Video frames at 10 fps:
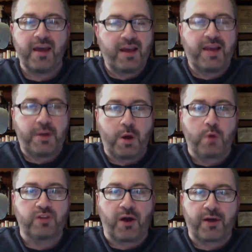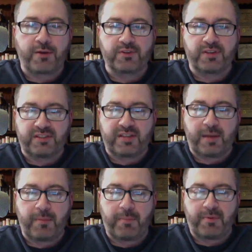he knows that Eichel is going to
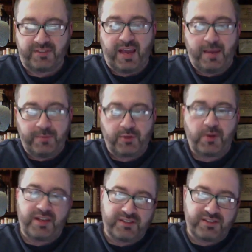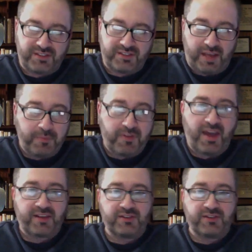step up his game, so he does the same thing.